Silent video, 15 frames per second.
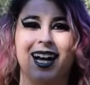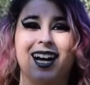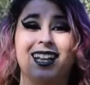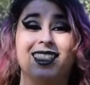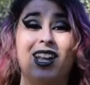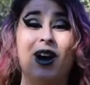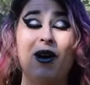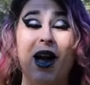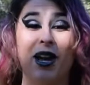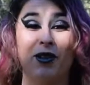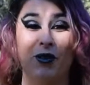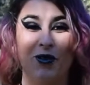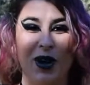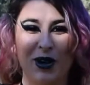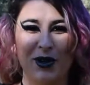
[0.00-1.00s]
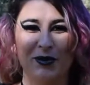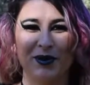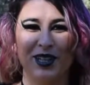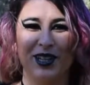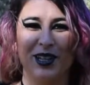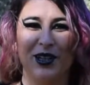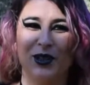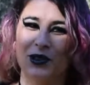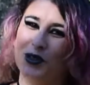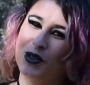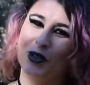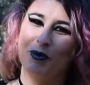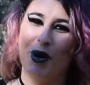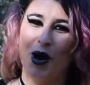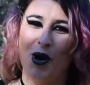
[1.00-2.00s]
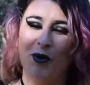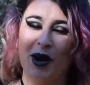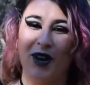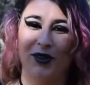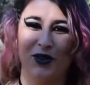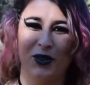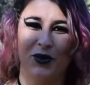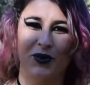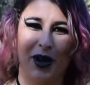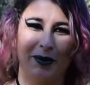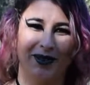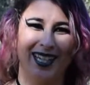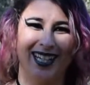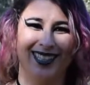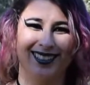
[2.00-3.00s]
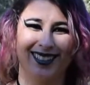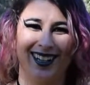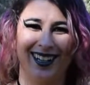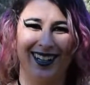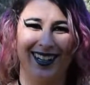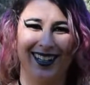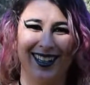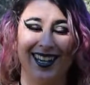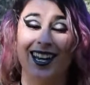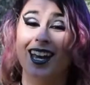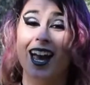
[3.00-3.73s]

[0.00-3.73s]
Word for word: Hello and welcome to the YouTube home of the Reptile Goth.